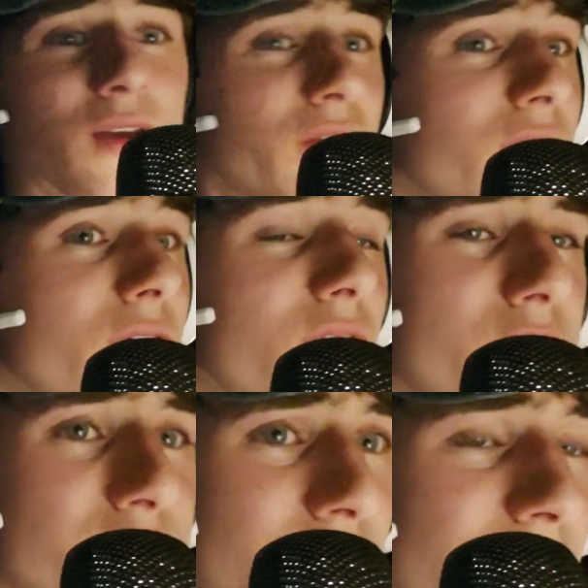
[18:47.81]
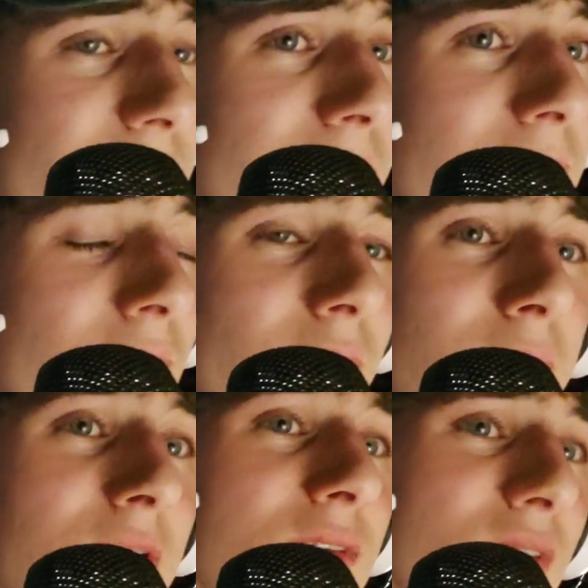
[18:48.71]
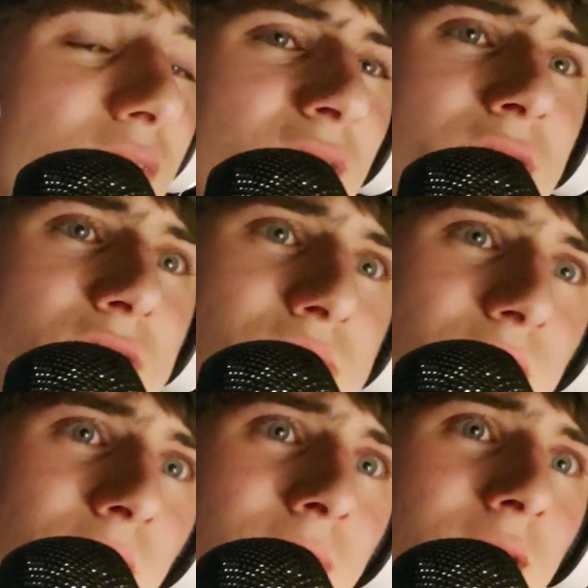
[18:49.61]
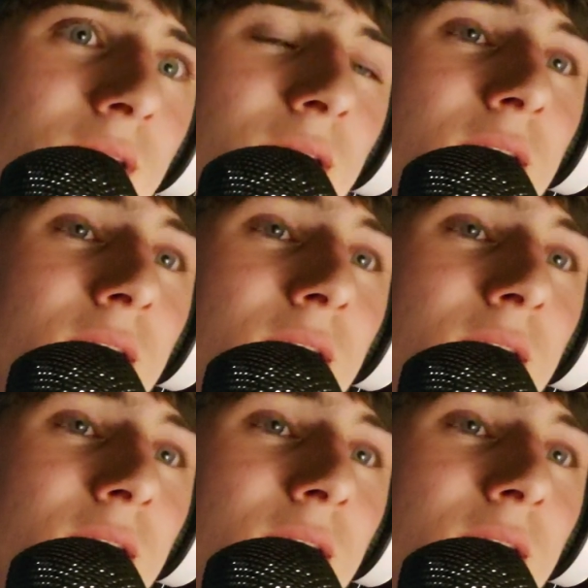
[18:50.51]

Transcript: If you're new to the channel, please consider subscribing.